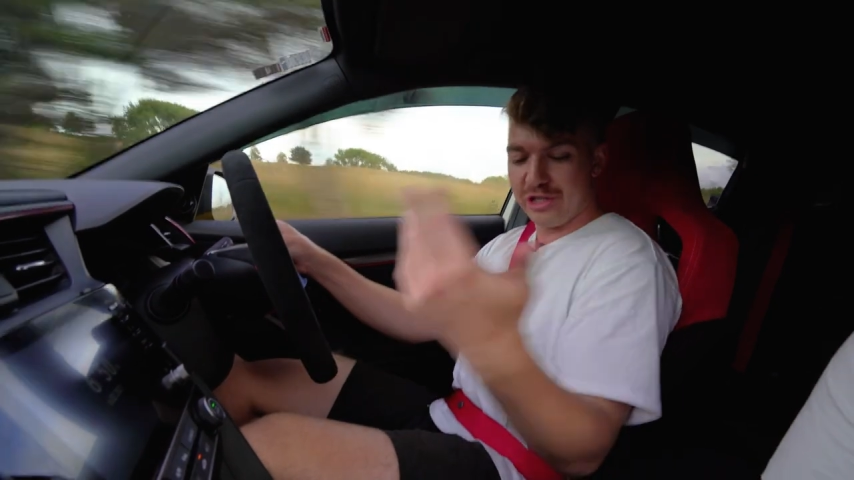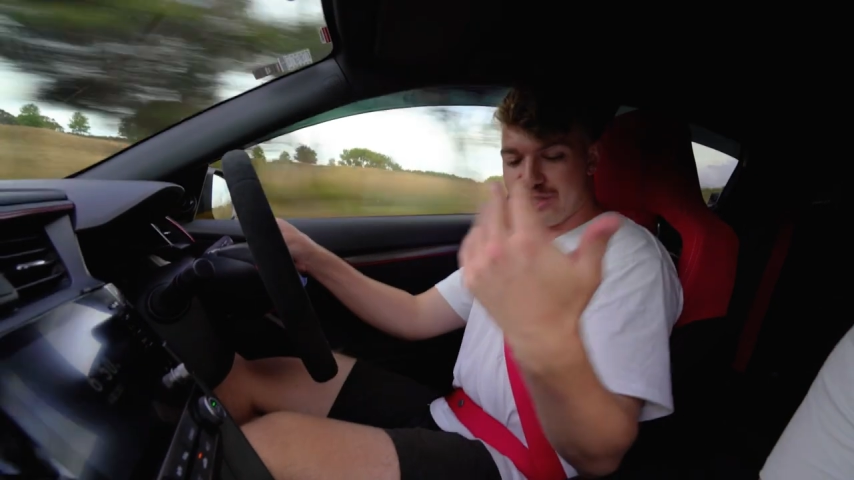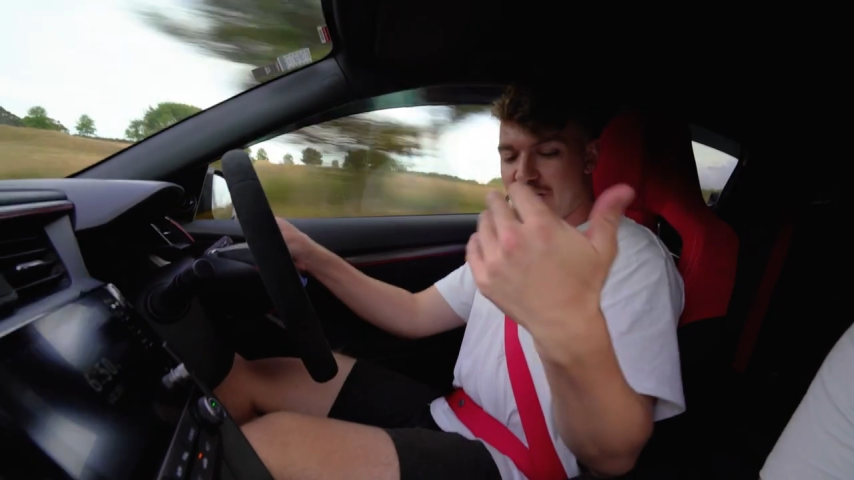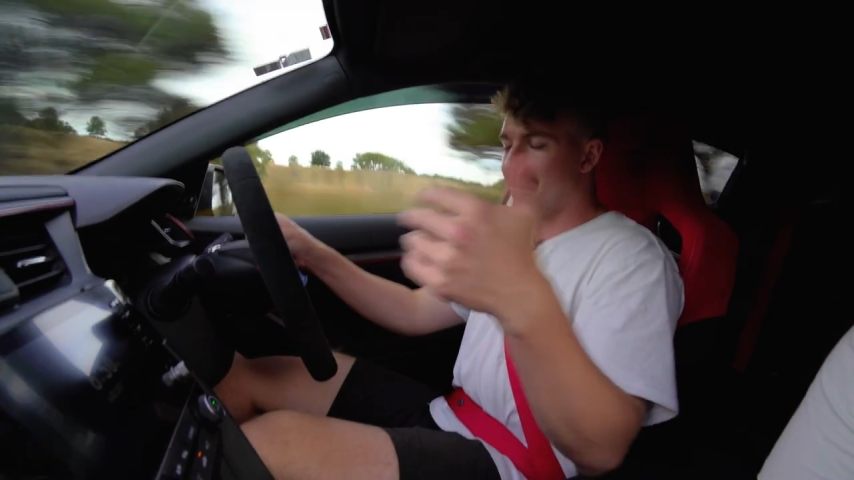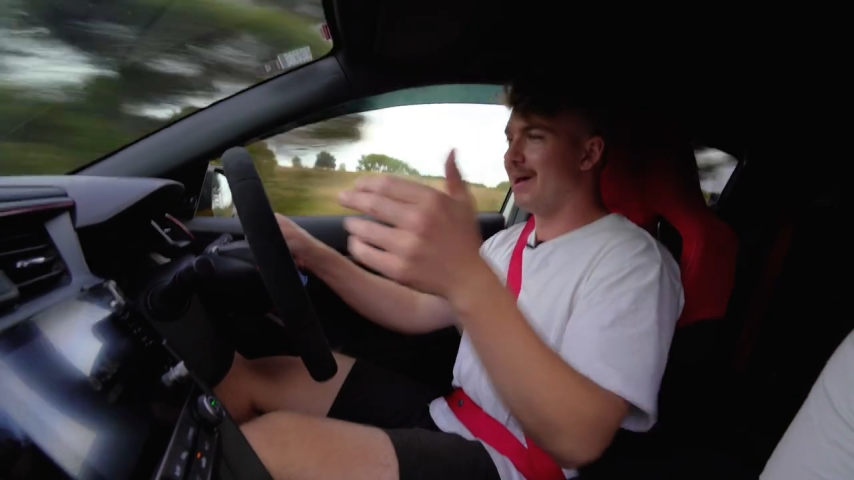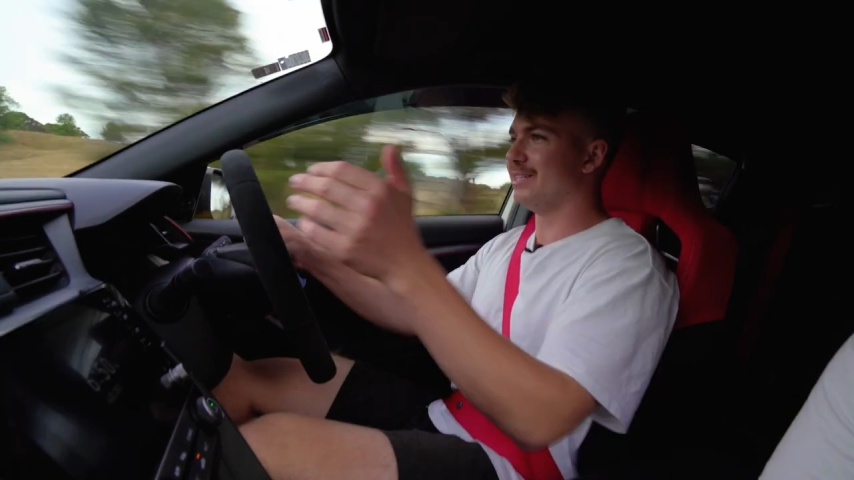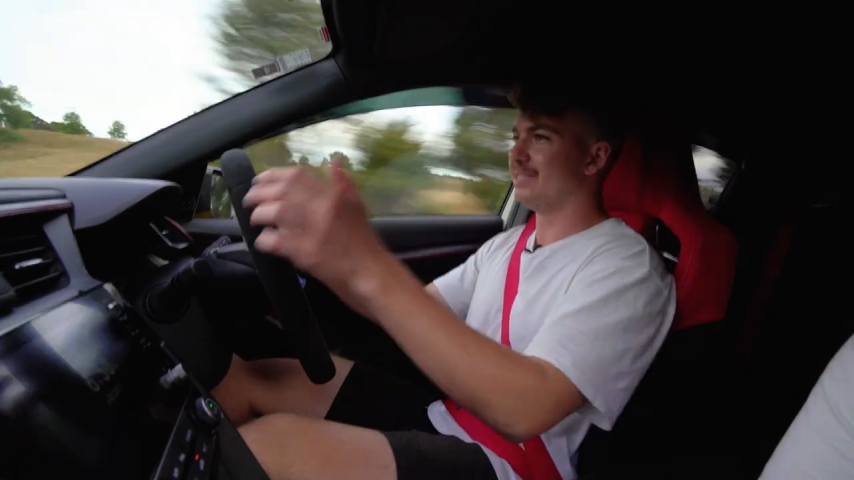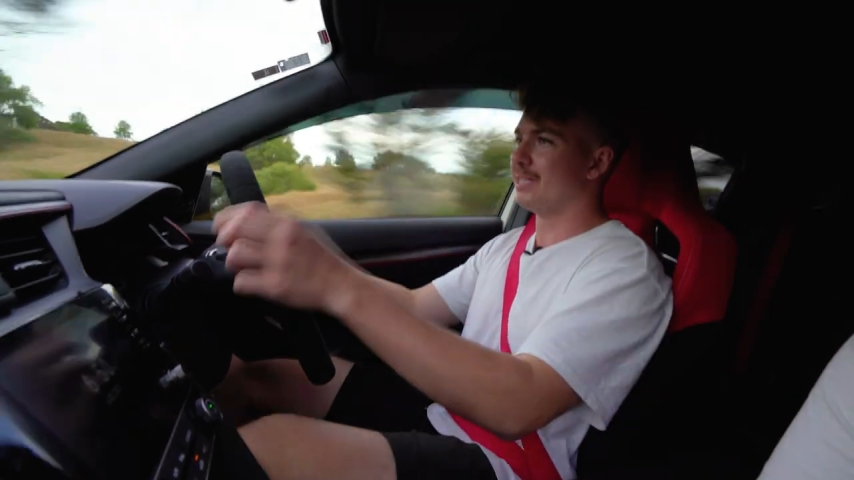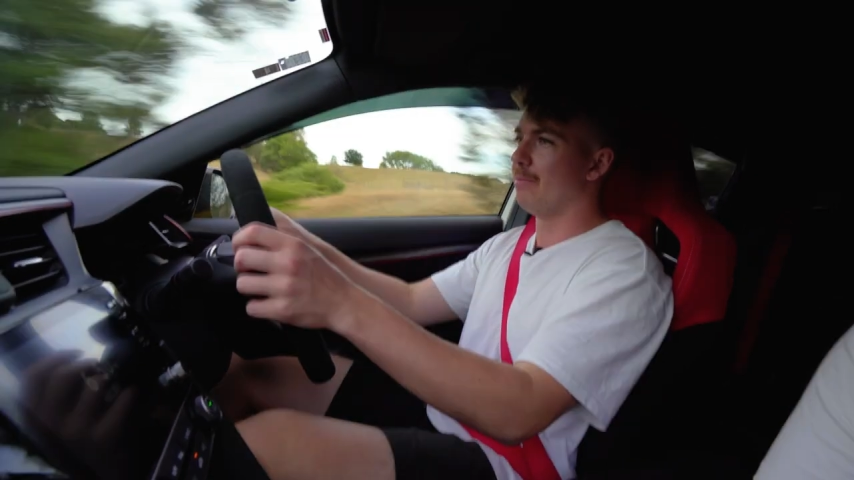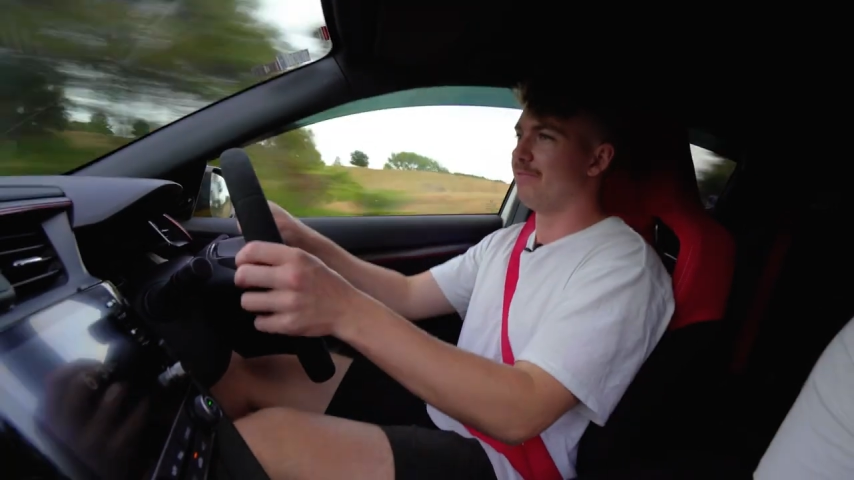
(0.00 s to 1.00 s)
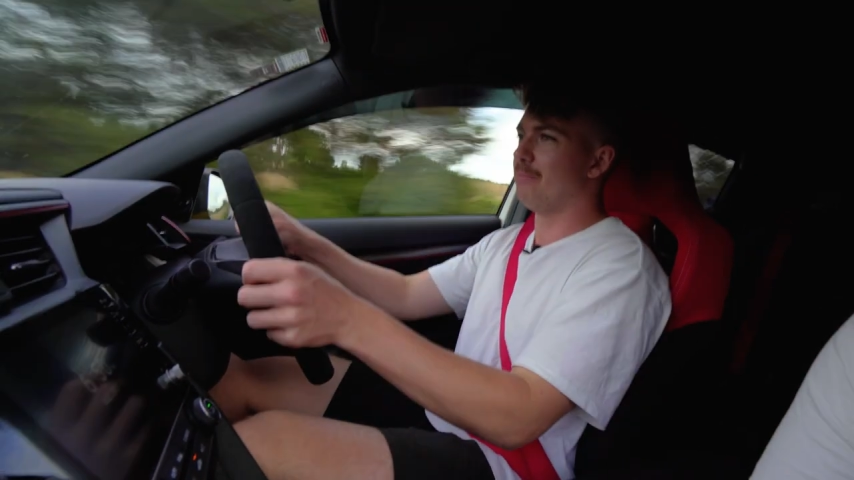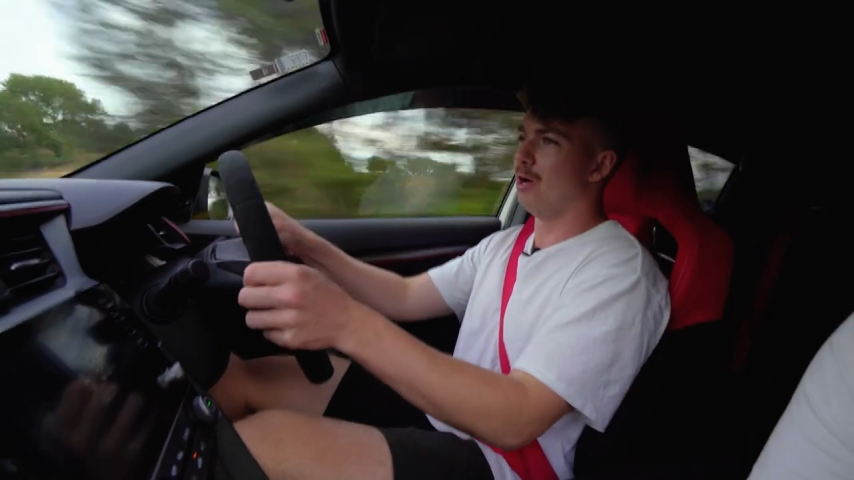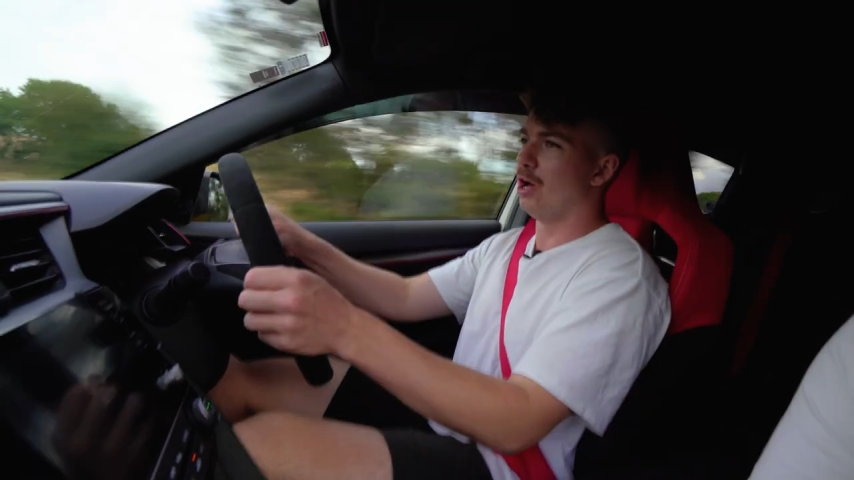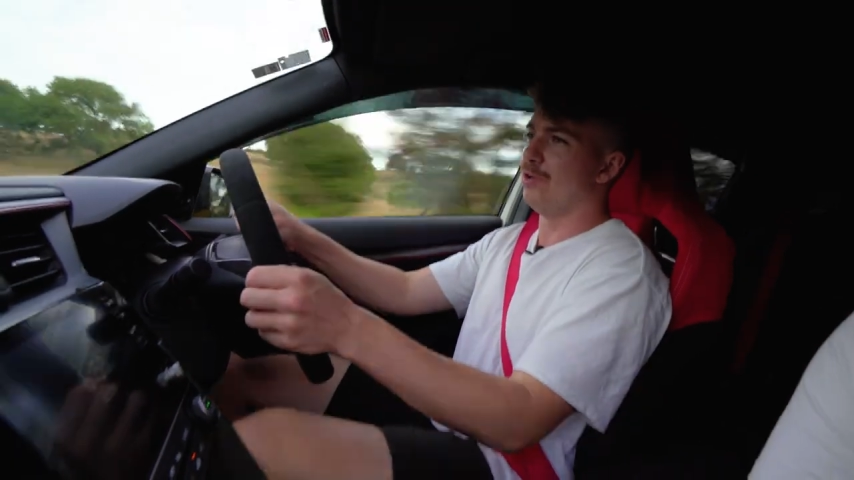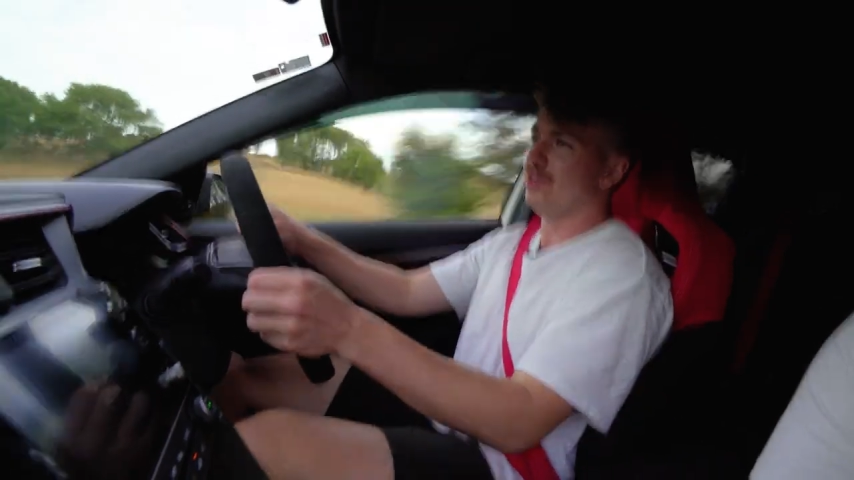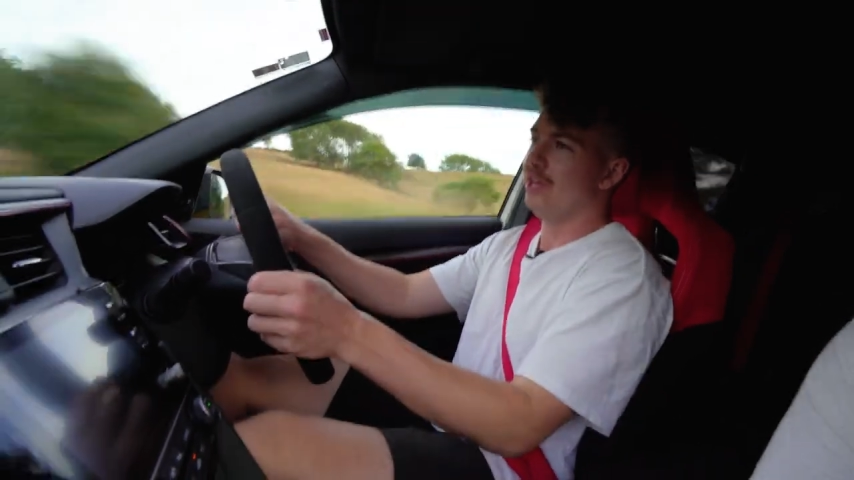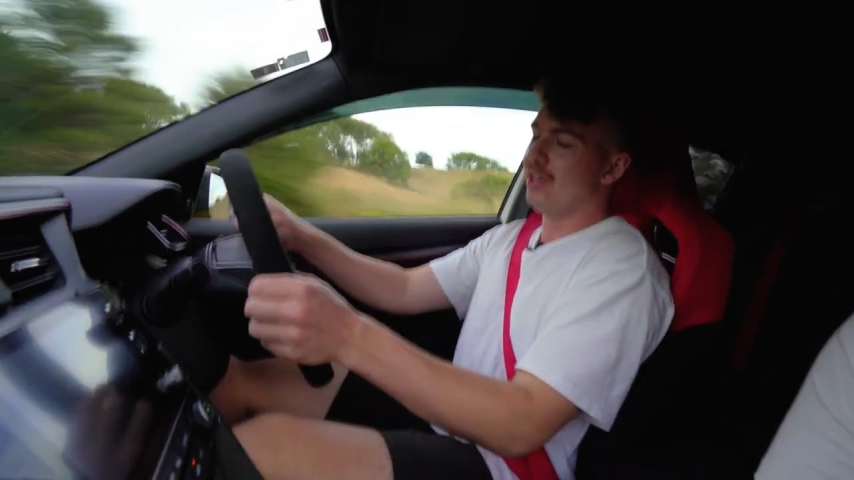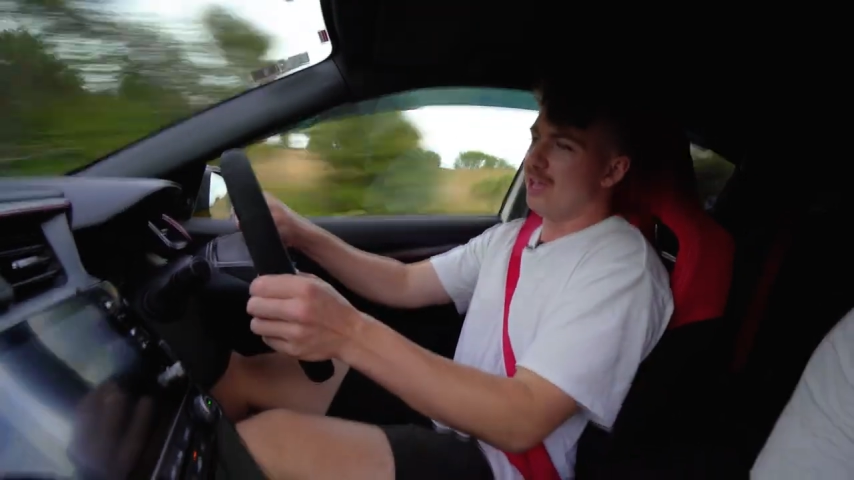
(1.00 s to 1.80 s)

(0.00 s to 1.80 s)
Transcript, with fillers: you can chuck it back into comfort mode,